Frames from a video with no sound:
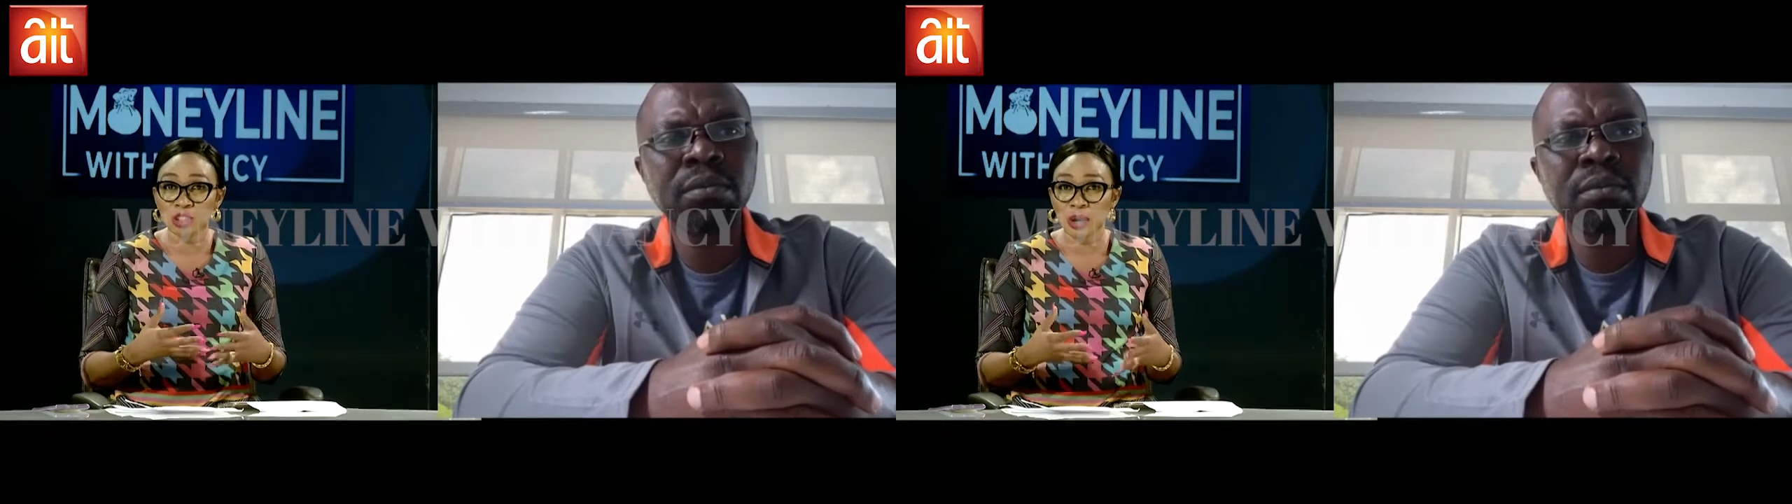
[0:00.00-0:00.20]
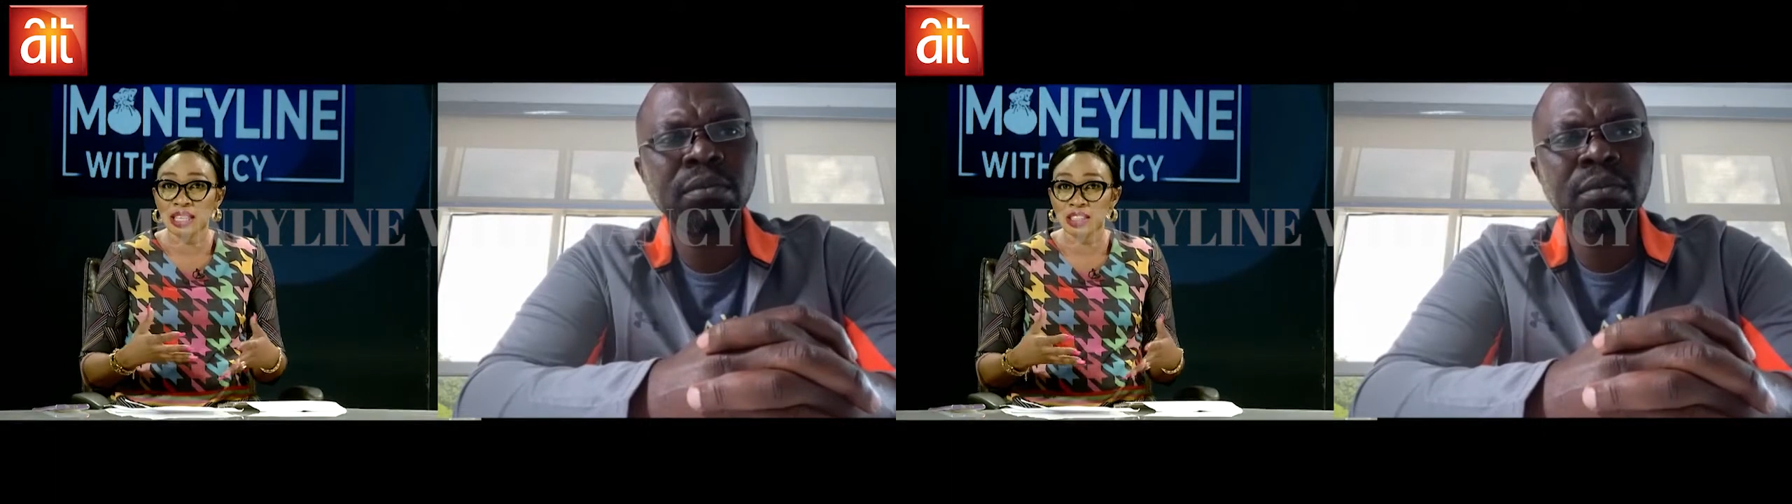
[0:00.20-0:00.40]

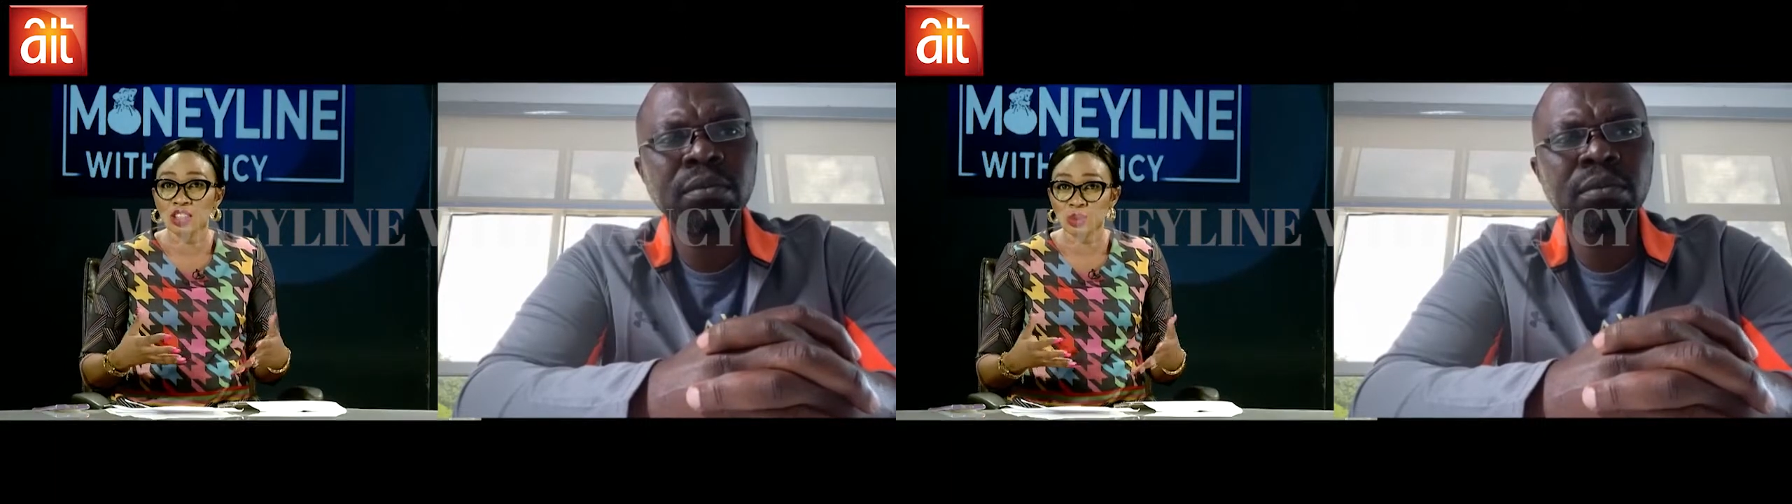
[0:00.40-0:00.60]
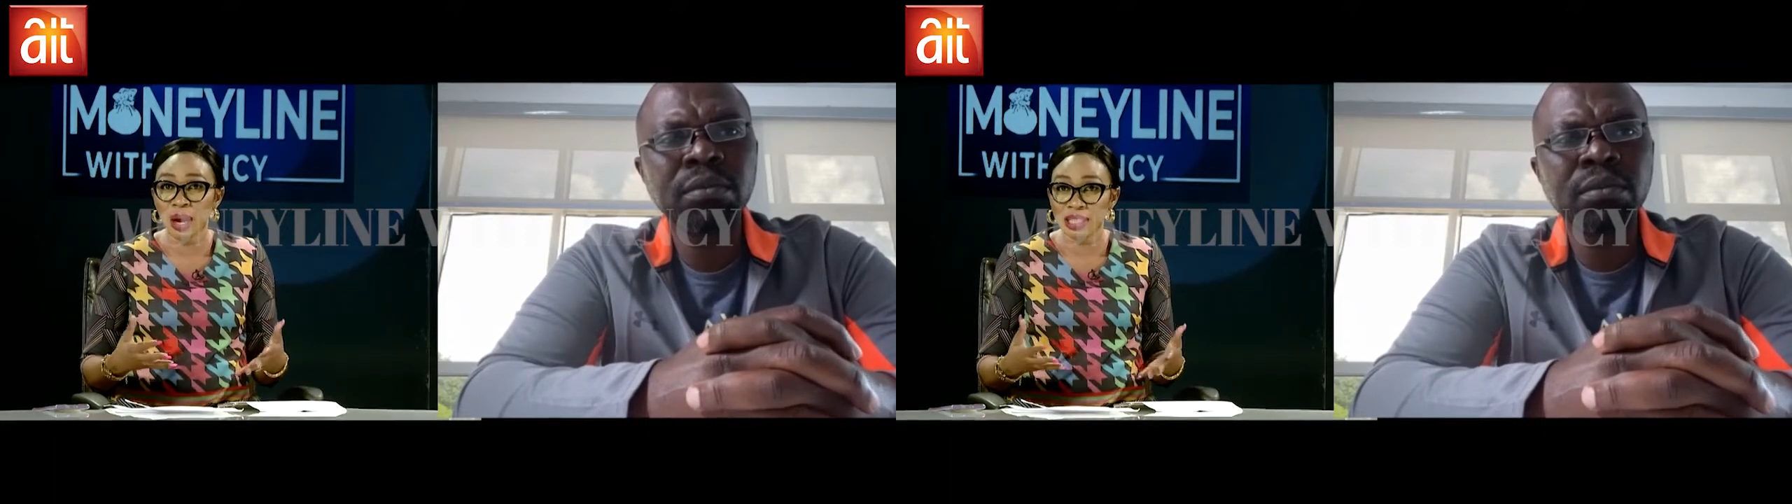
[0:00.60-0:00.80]

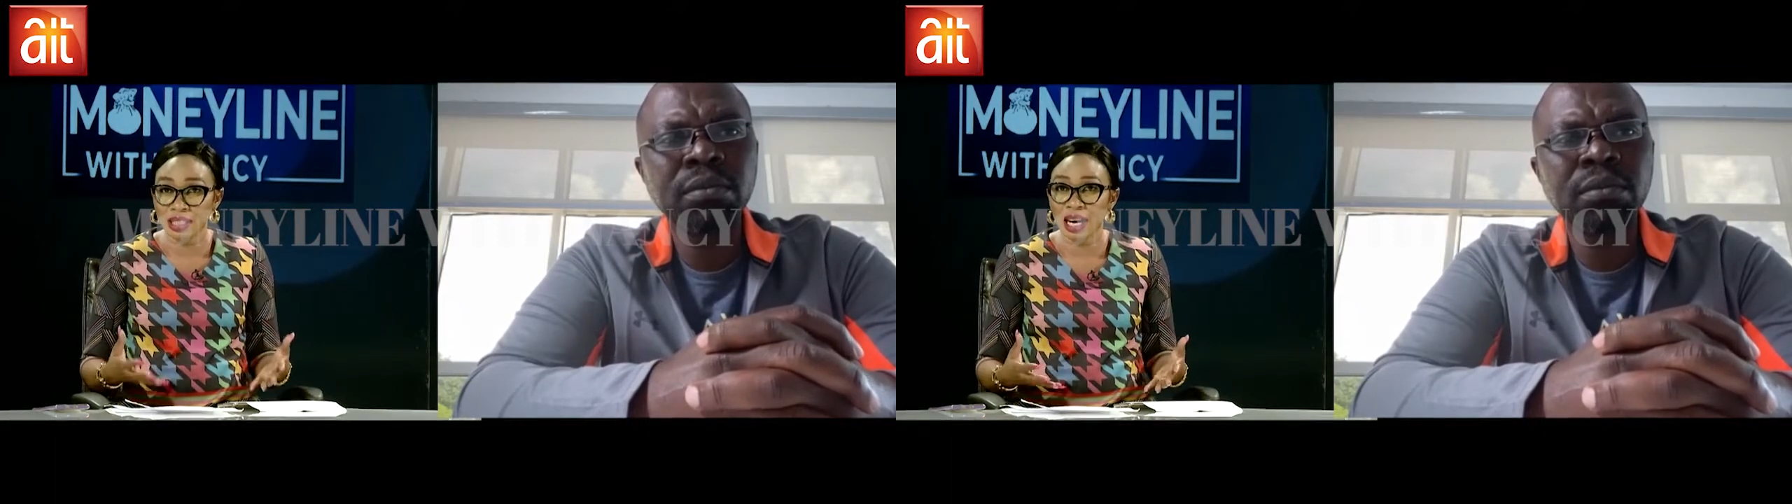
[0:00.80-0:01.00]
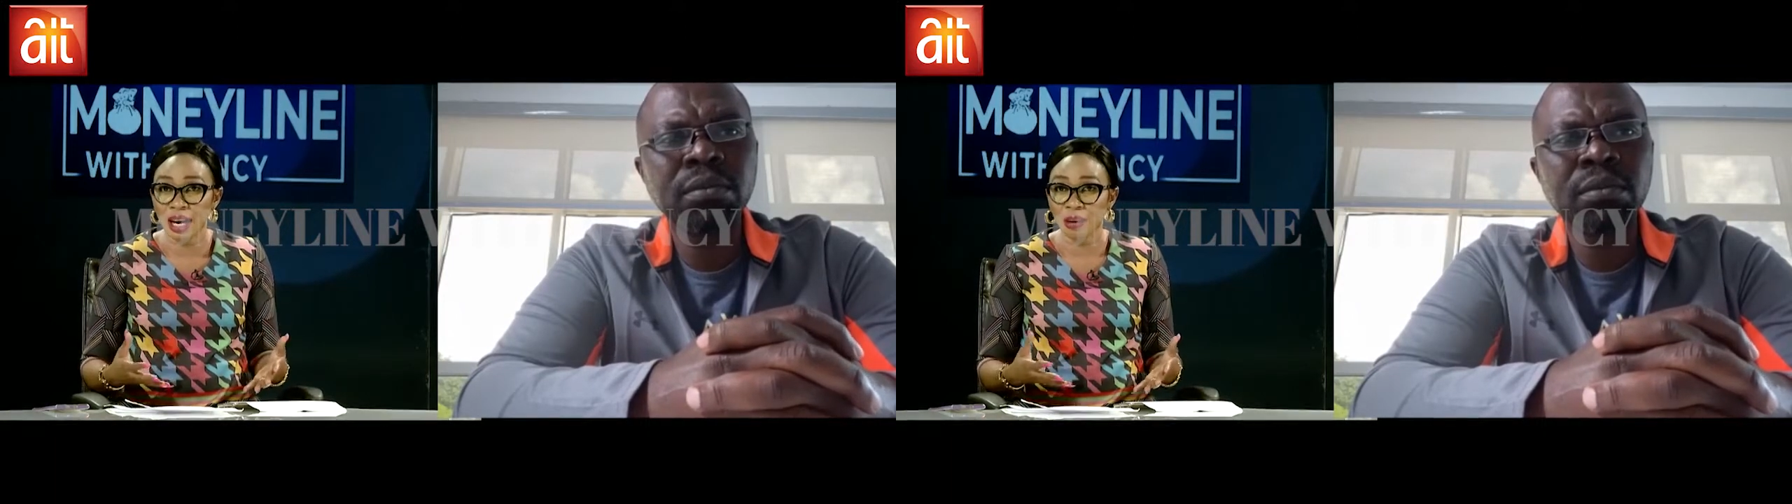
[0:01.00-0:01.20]
crisis right
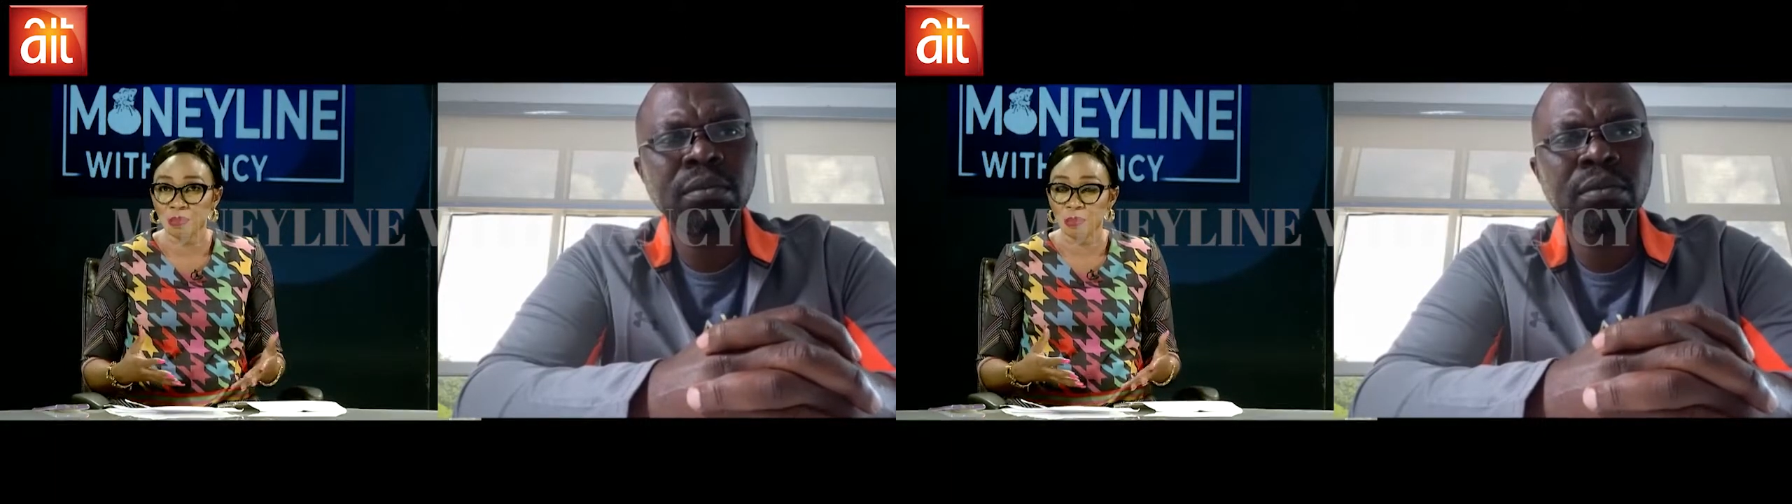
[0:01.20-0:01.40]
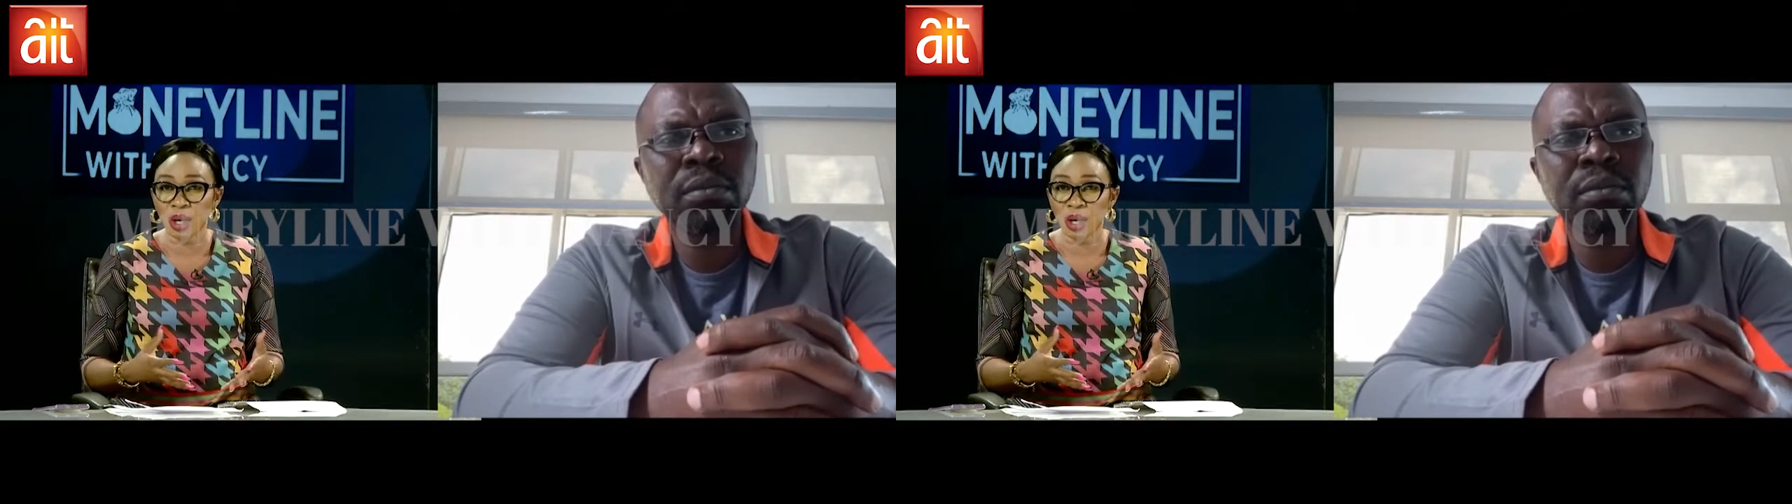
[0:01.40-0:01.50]
now,